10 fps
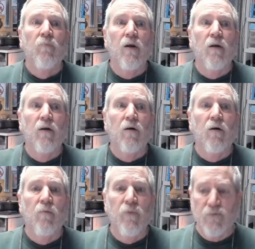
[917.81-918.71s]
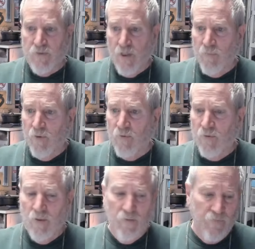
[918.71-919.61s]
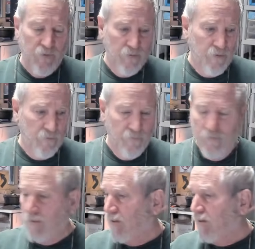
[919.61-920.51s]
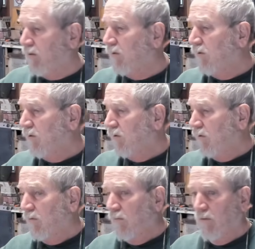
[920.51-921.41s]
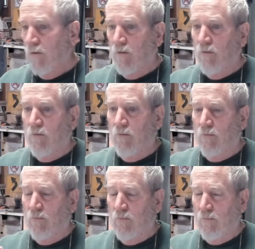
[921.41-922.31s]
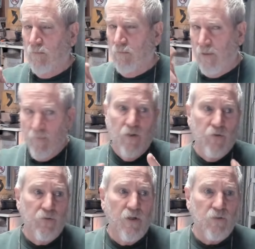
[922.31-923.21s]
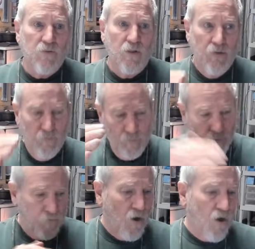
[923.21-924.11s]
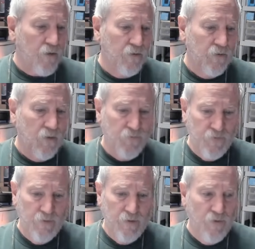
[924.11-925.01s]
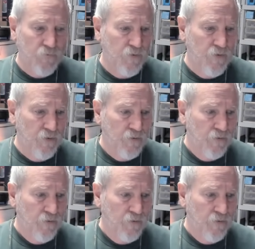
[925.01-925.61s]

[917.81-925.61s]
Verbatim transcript: a uh, message down below. I'll give you the, the um, email address and then we'll talk. I'll send it out to you.